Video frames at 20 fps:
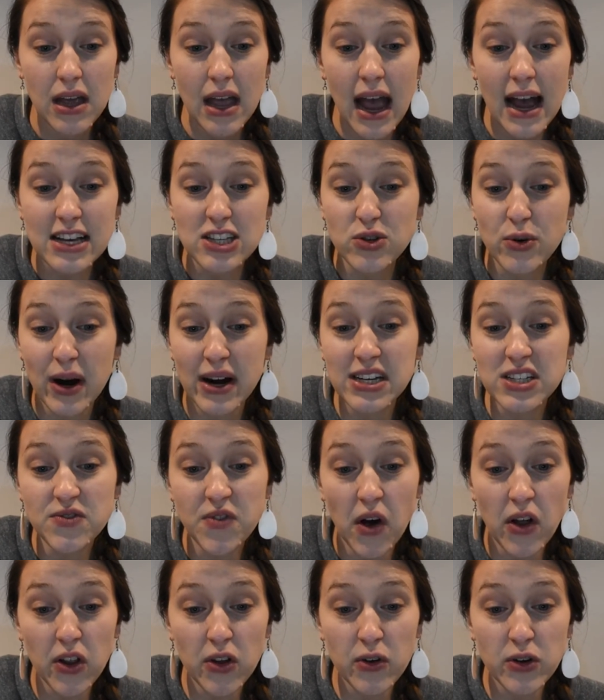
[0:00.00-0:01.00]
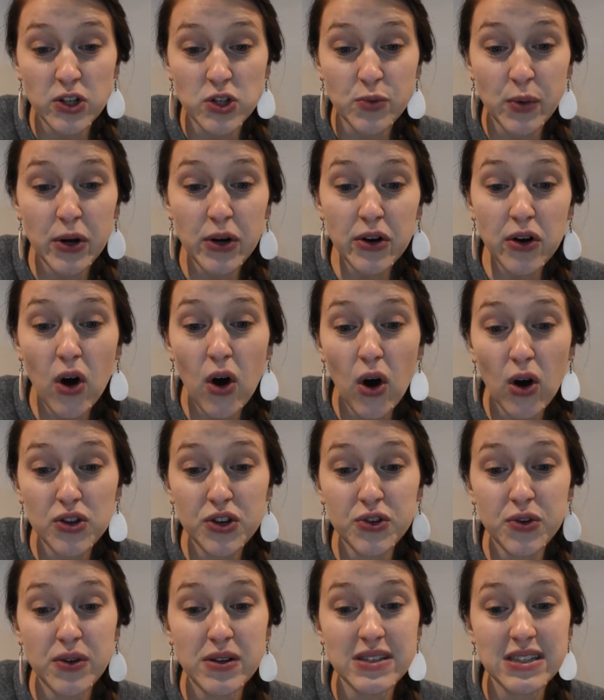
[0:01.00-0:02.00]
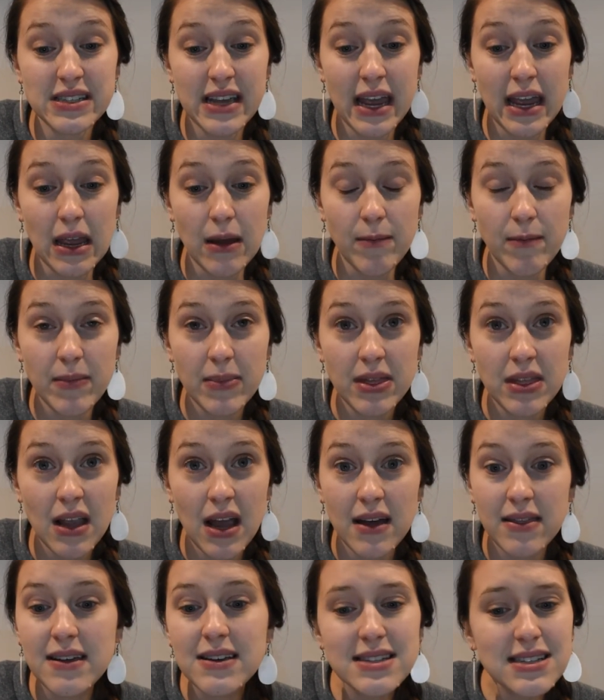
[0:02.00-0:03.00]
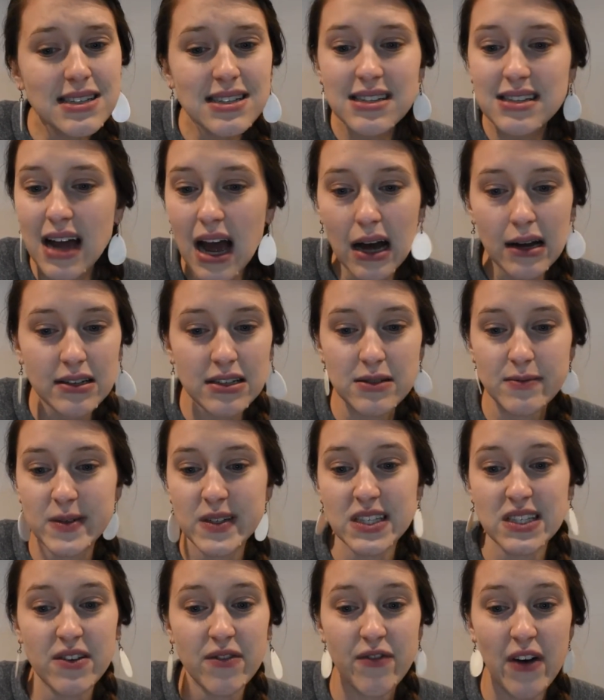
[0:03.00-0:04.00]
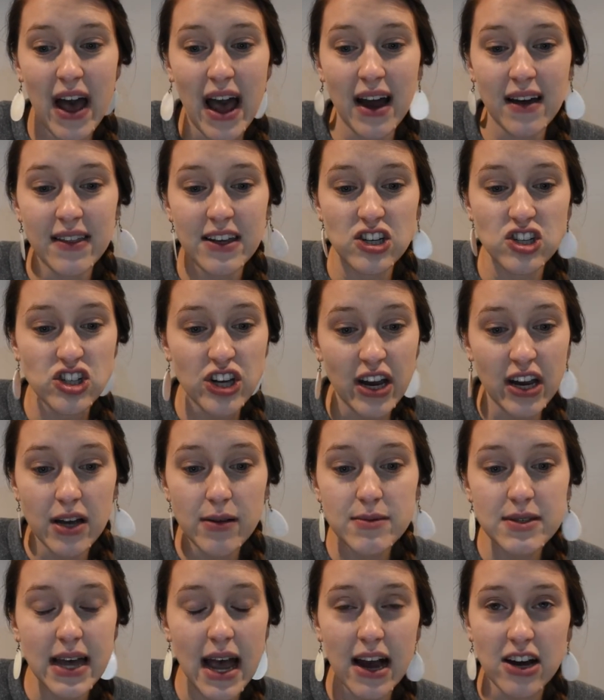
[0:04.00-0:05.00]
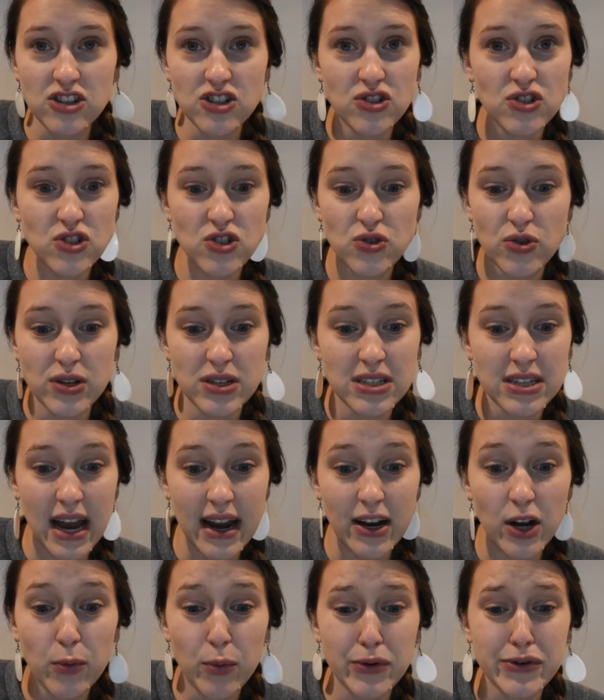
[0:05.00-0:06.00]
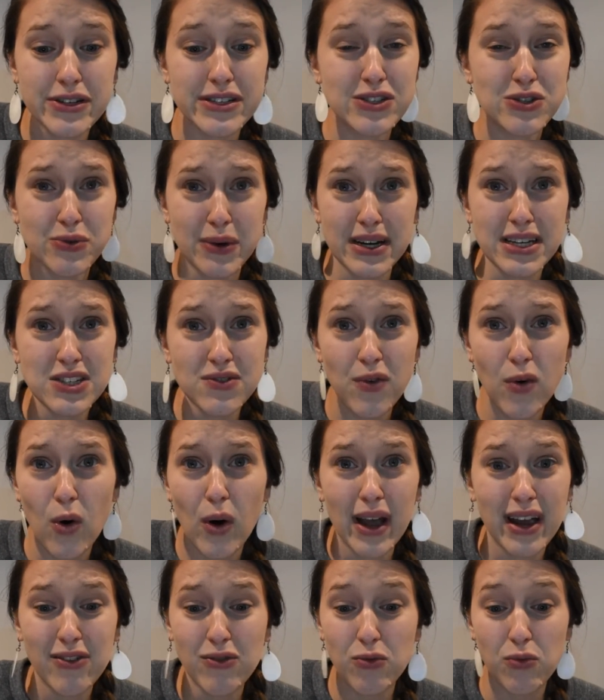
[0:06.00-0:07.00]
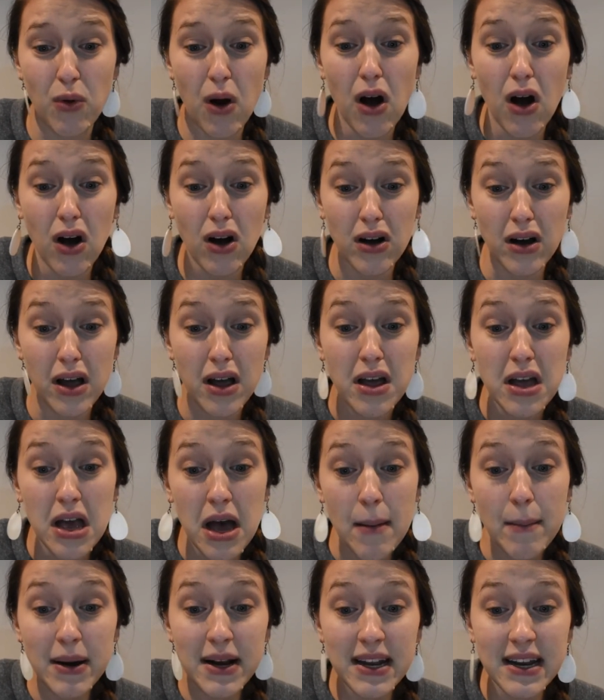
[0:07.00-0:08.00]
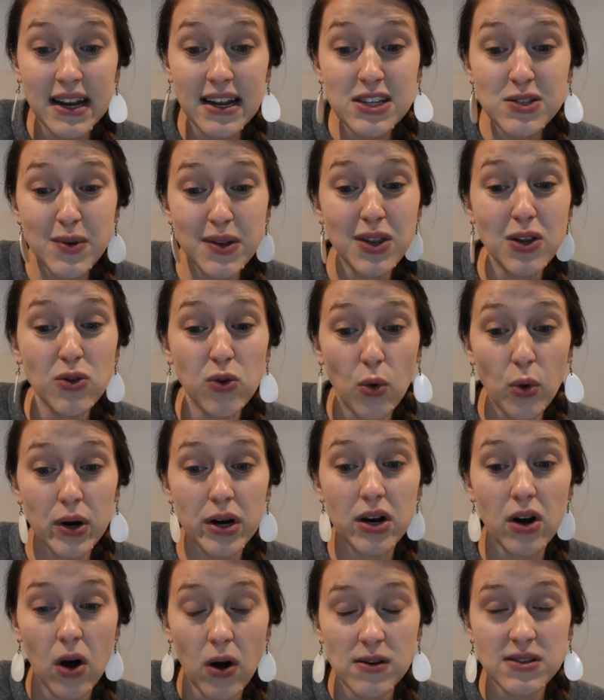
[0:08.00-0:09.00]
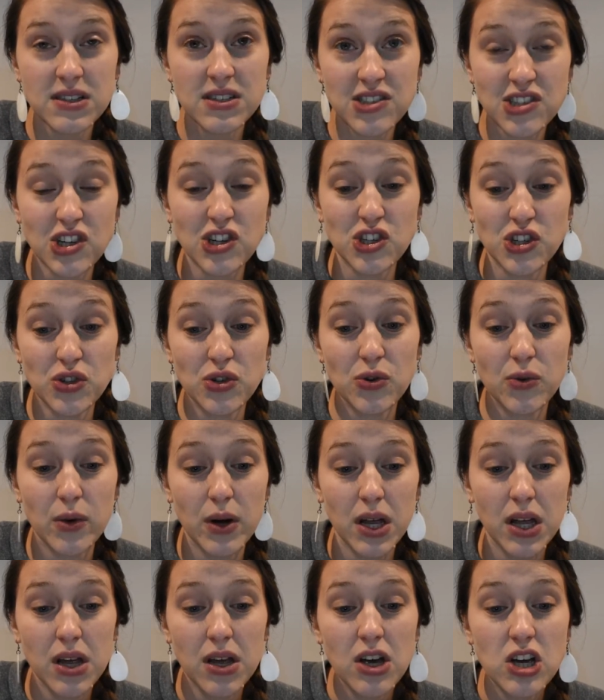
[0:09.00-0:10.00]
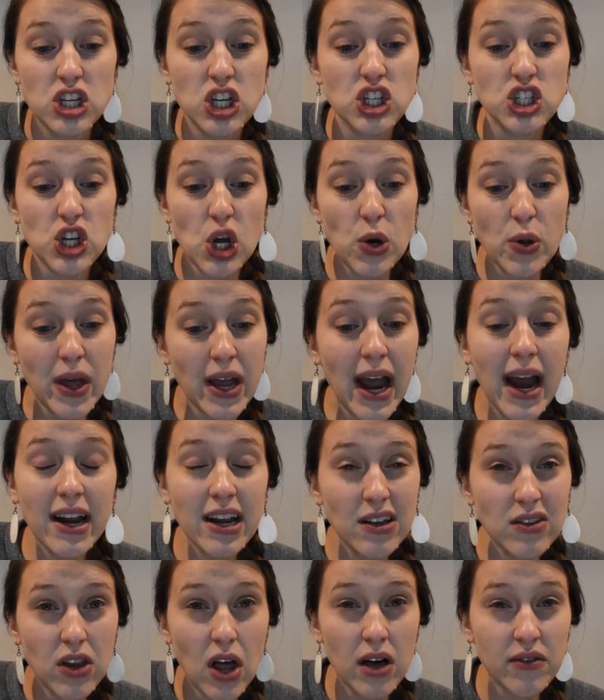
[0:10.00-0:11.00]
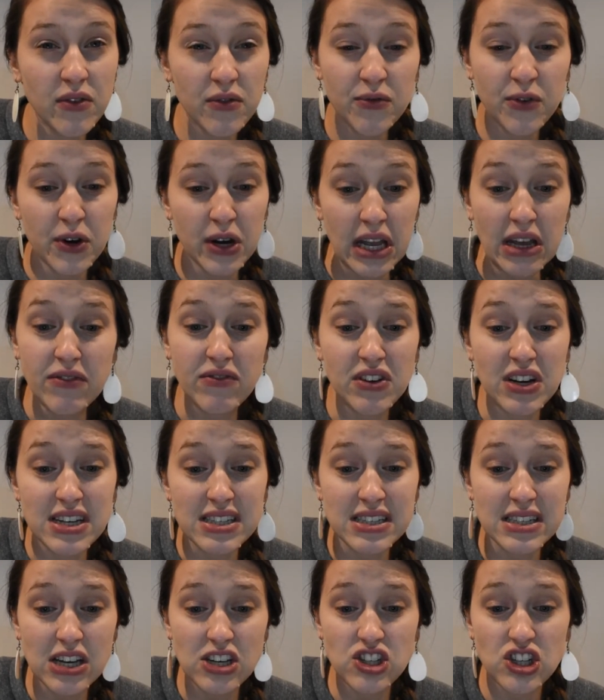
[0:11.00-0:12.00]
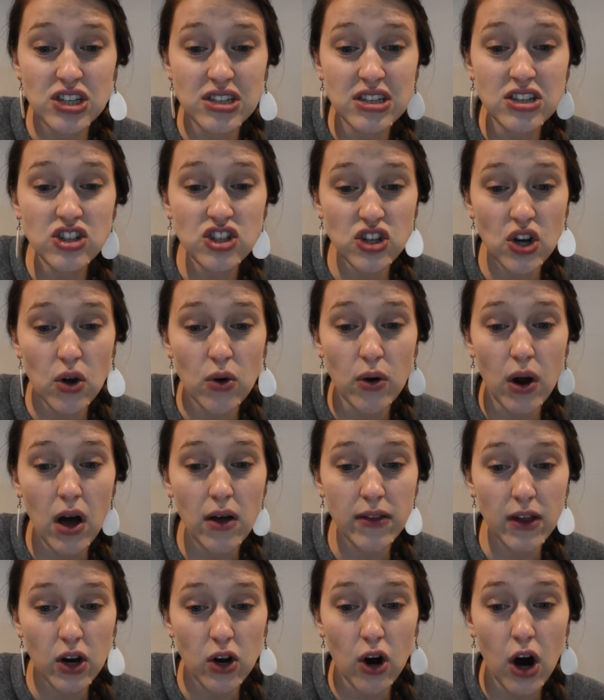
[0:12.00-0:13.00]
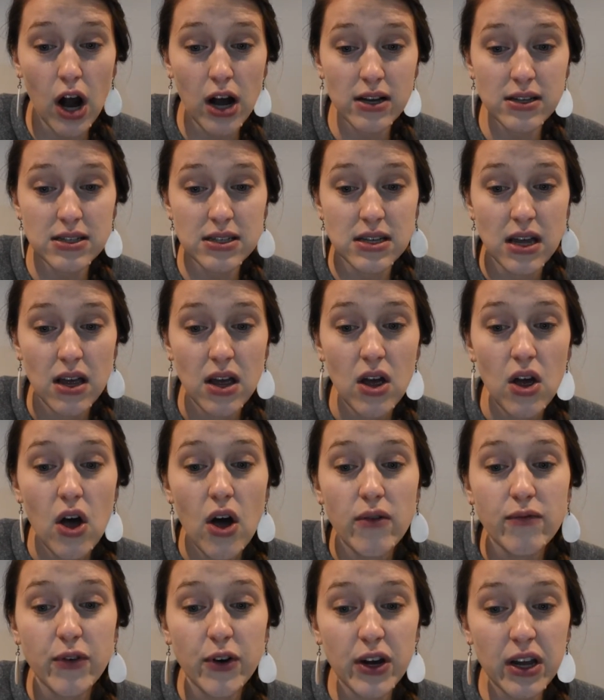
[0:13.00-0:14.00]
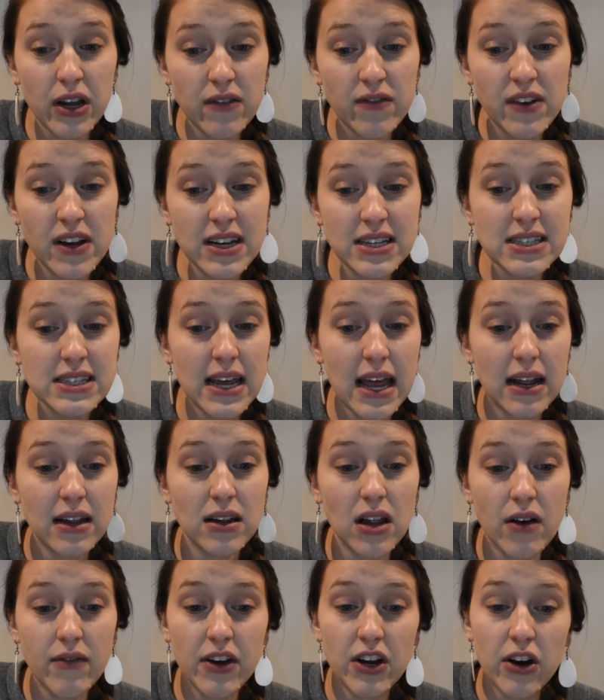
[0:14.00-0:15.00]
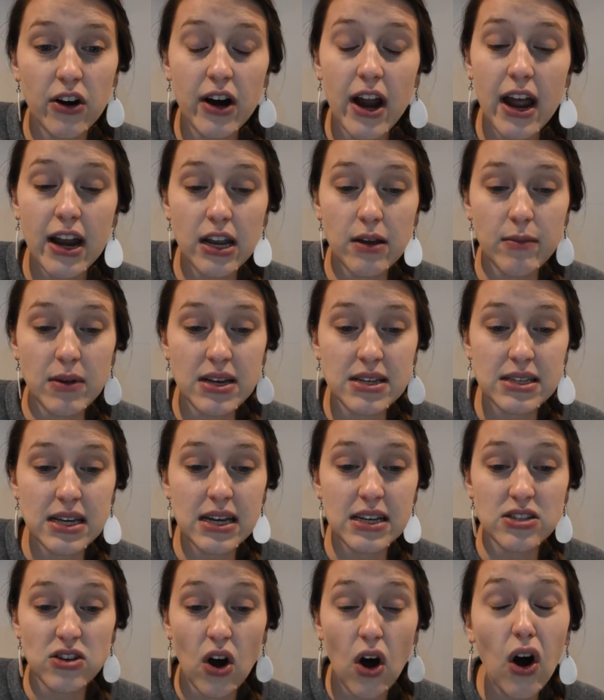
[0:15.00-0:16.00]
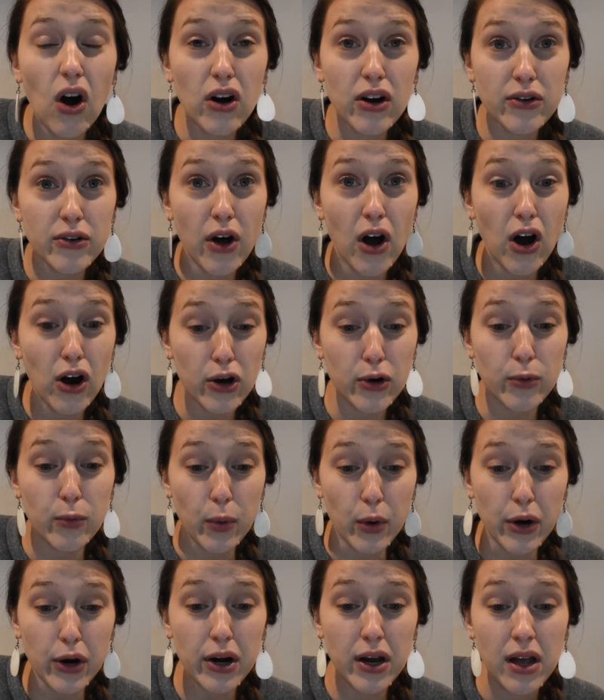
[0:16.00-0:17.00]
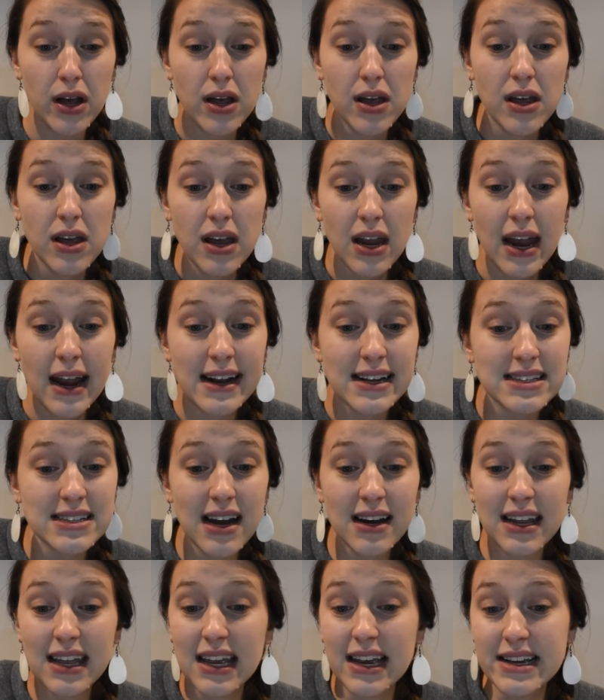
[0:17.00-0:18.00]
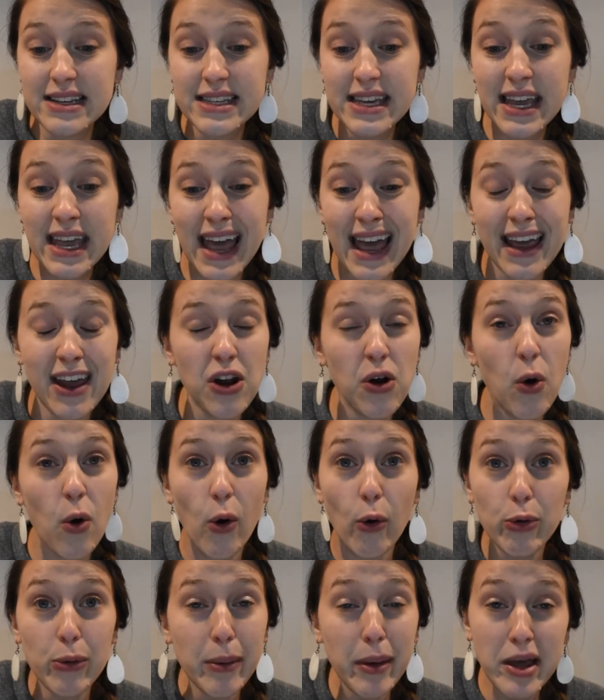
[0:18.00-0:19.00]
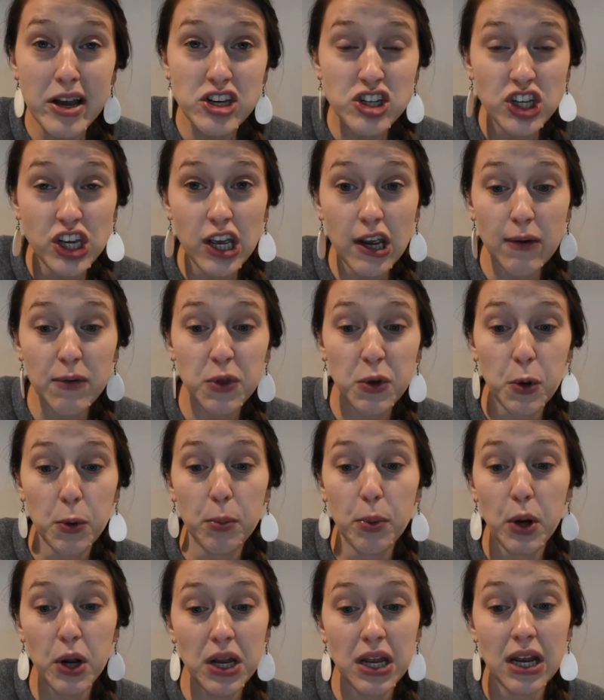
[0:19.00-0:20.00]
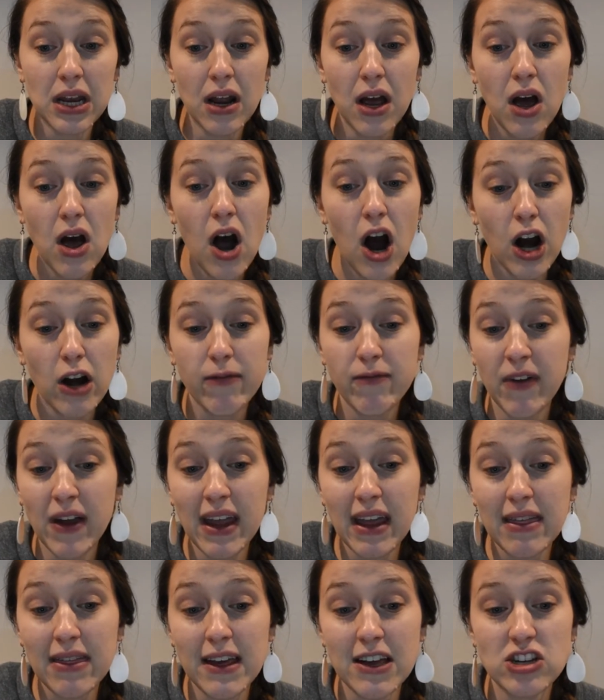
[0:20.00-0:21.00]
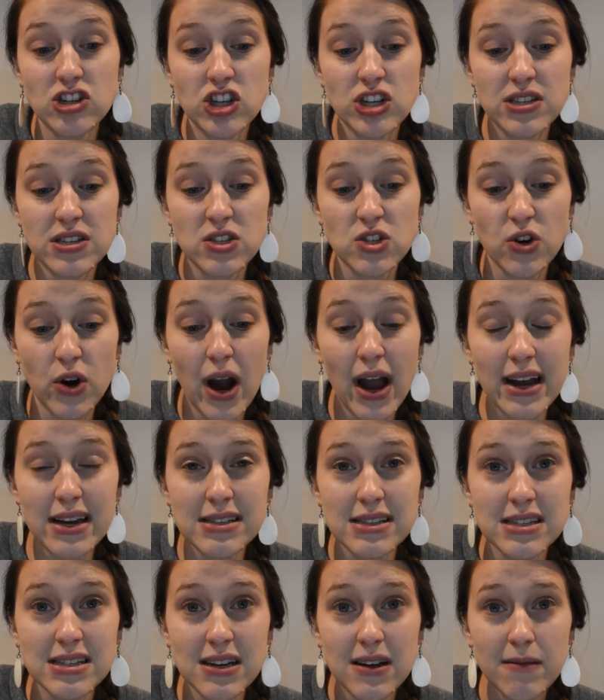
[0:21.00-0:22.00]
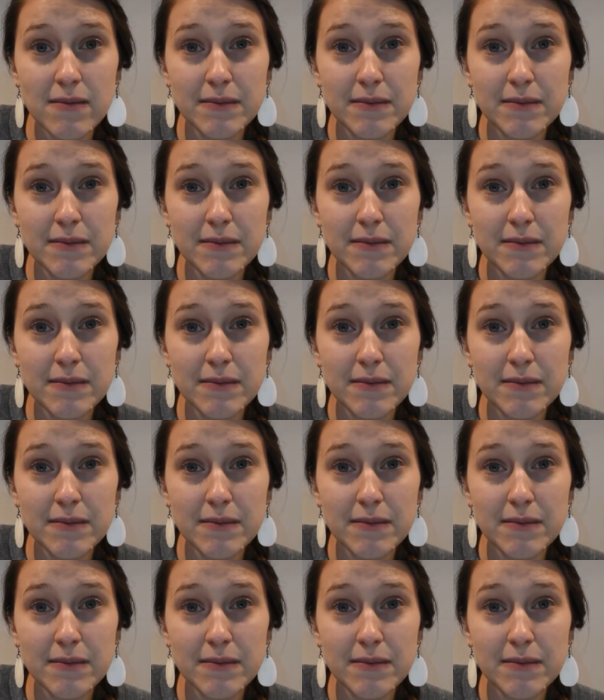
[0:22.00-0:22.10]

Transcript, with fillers: As Christ followers, we are called to do the same. This does not dismiss the fact that Shechem's actions toward Dinah were disgraceful and wrong, but it is what the Lord calls us to do to show the kind of love and forgiveness that Jesus showed on the cross. Forgiveness and loving our enemies is hard, heart work. It is not easy and can only be achieved through putting our faith in Jesus Christ.